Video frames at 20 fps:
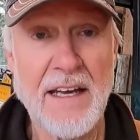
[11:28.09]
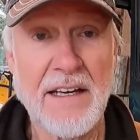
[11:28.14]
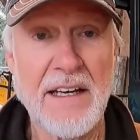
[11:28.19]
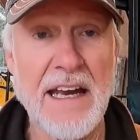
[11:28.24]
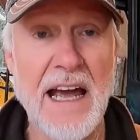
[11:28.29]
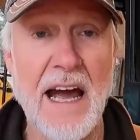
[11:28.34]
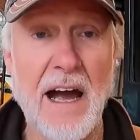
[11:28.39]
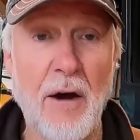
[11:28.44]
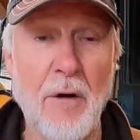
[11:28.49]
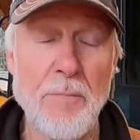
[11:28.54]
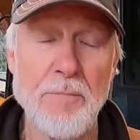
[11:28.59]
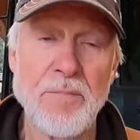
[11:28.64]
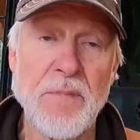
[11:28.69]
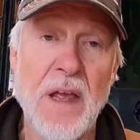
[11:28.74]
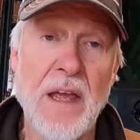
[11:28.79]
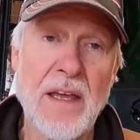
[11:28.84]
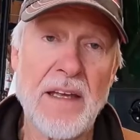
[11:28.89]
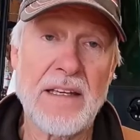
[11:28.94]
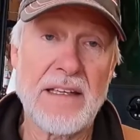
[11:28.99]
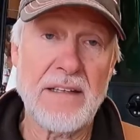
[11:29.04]
Now,
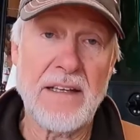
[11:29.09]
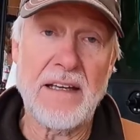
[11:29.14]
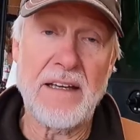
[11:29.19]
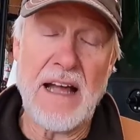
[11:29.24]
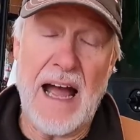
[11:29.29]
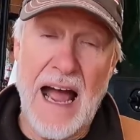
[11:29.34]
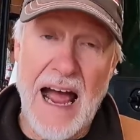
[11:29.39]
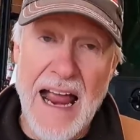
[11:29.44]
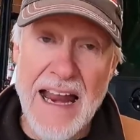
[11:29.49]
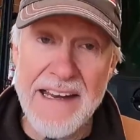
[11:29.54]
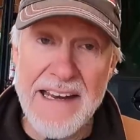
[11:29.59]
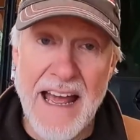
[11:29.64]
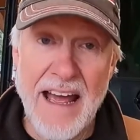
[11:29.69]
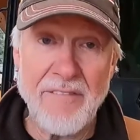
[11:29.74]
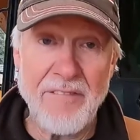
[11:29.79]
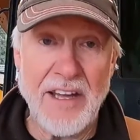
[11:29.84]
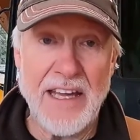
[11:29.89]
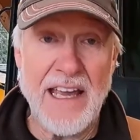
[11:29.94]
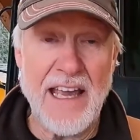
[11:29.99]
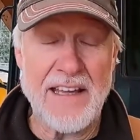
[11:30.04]
I
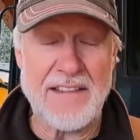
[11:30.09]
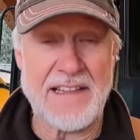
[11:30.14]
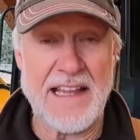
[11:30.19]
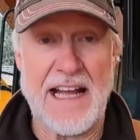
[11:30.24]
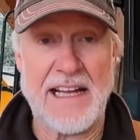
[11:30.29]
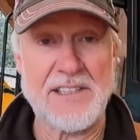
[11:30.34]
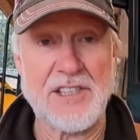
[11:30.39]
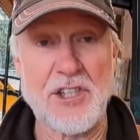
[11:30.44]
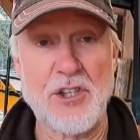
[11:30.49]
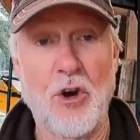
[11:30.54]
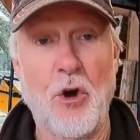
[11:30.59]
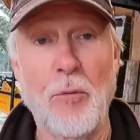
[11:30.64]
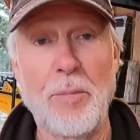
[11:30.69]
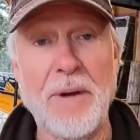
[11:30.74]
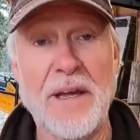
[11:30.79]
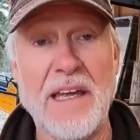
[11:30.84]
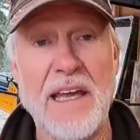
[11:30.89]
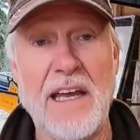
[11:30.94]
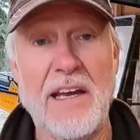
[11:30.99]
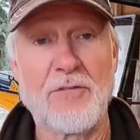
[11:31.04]
navigate that
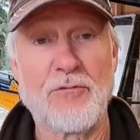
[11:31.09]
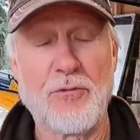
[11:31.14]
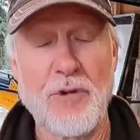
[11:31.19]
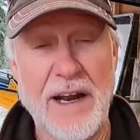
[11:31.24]
slope again